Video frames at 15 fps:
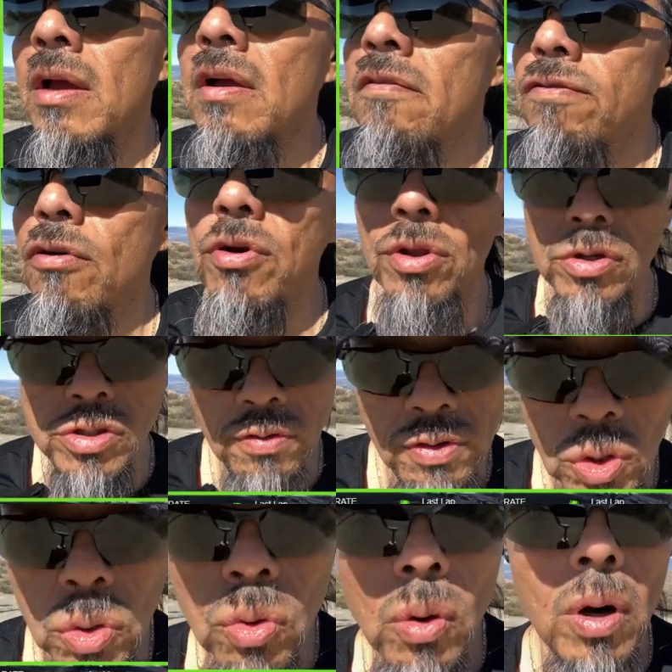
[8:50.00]
for those of
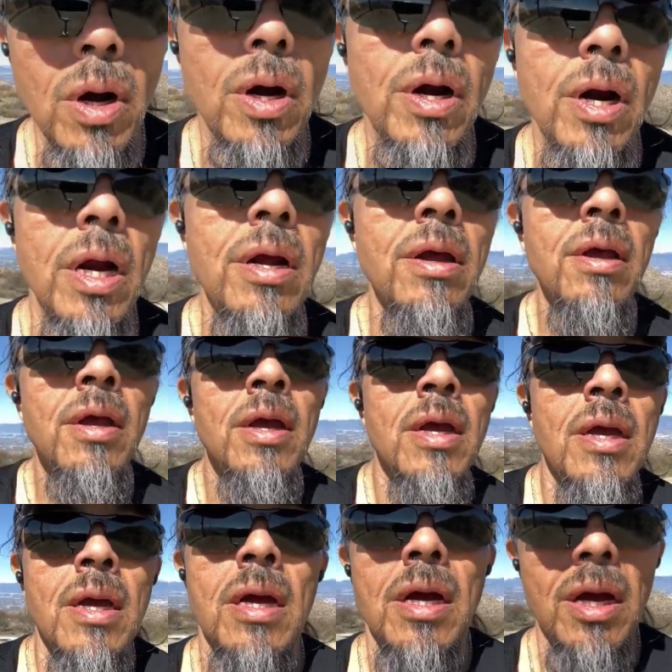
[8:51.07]
you who are
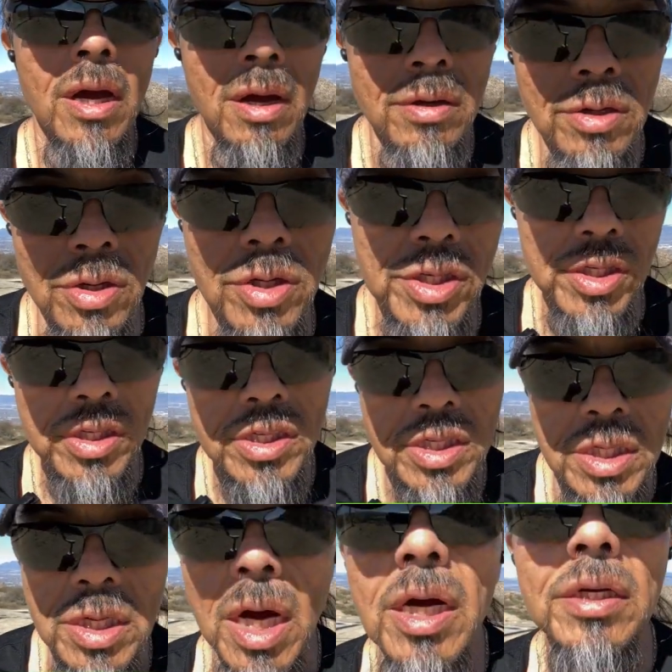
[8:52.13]
nurses
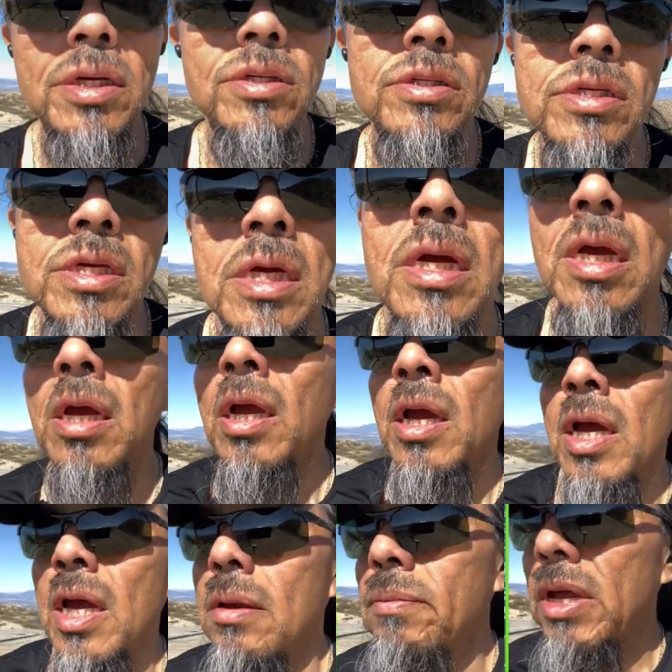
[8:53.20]
and doctors,
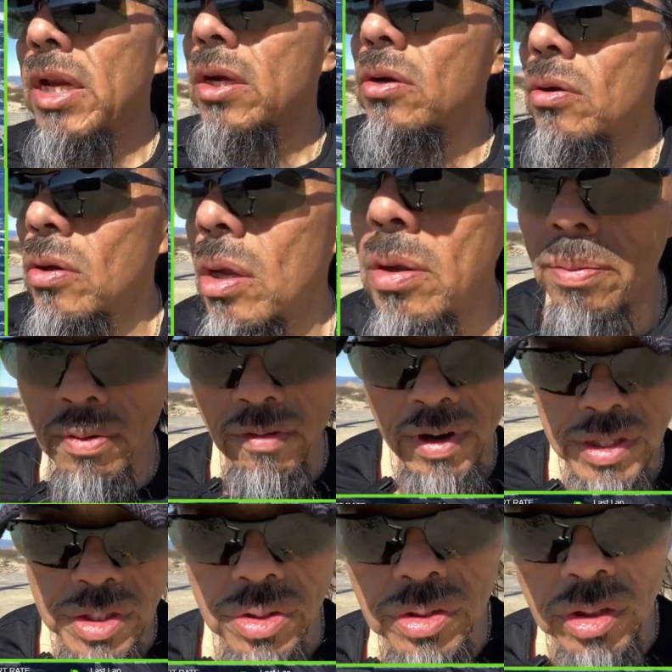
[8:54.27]
and medical
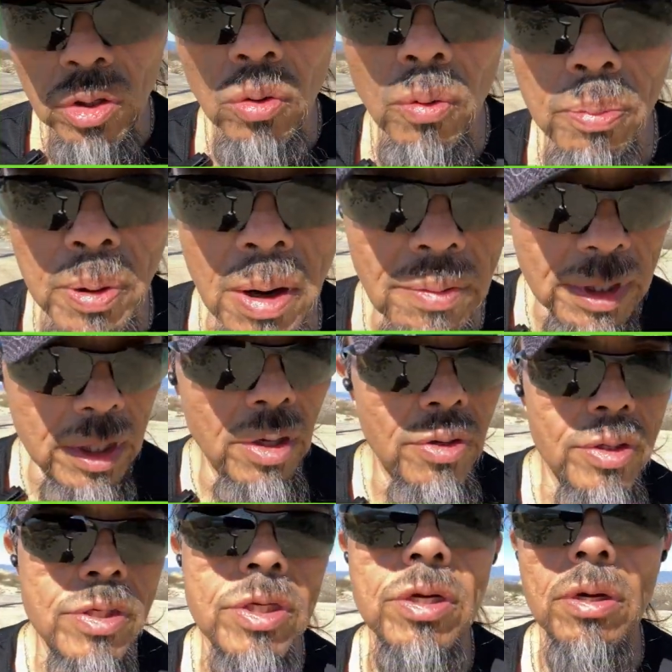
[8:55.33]
professionals, you will probably know
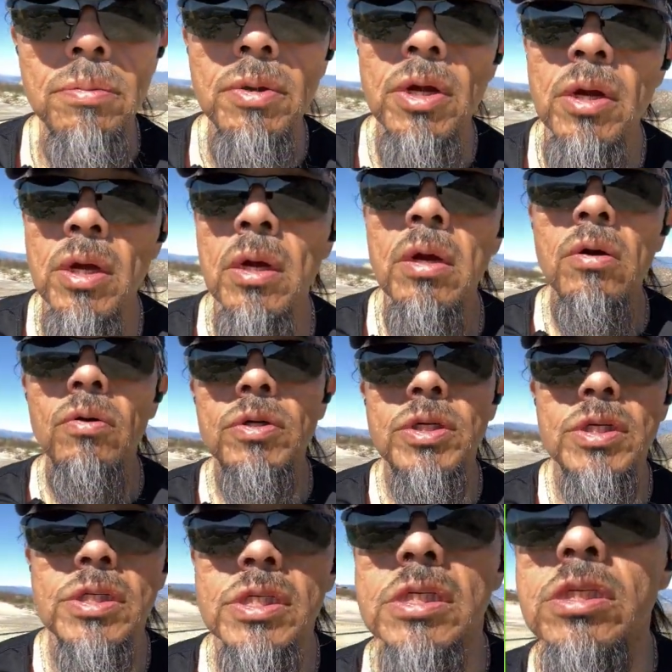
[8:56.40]
this term, which
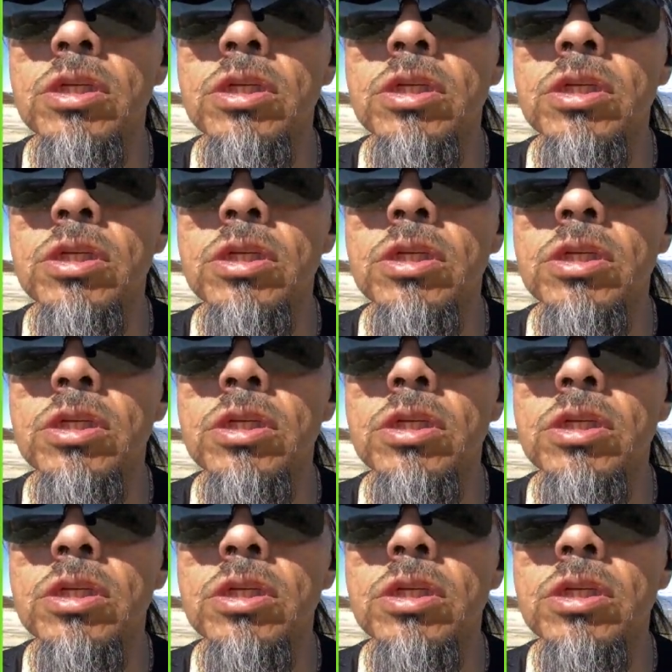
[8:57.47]
is it's